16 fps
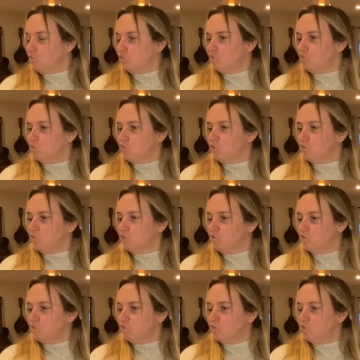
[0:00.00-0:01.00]

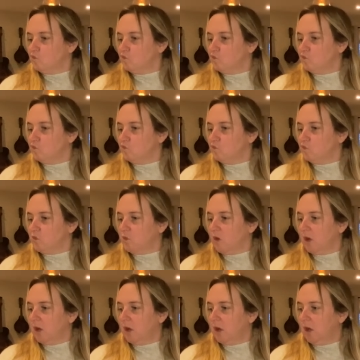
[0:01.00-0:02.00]

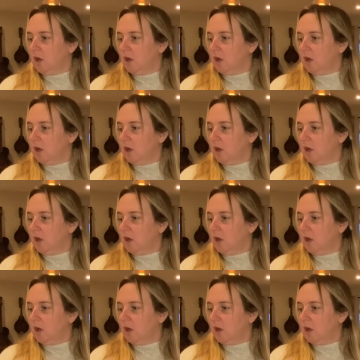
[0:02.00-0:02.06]
(no one is talking)